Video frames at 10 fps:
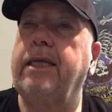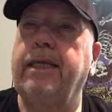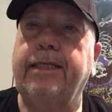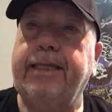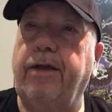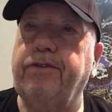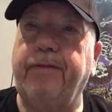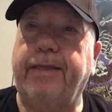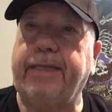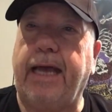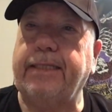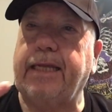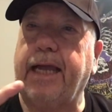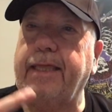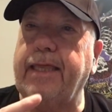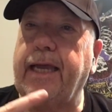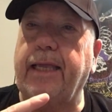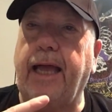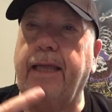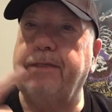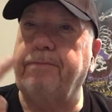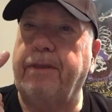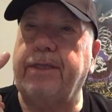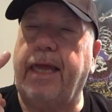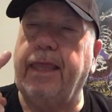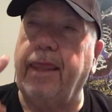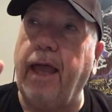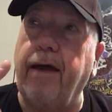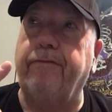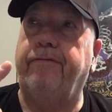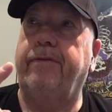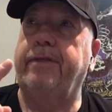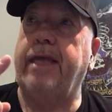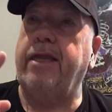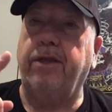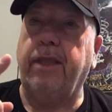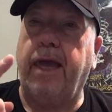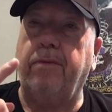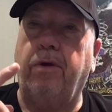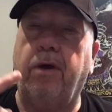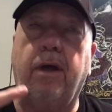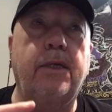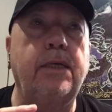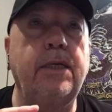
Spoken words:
Sounds fantastic. I think as much as I love Daniel Lanois,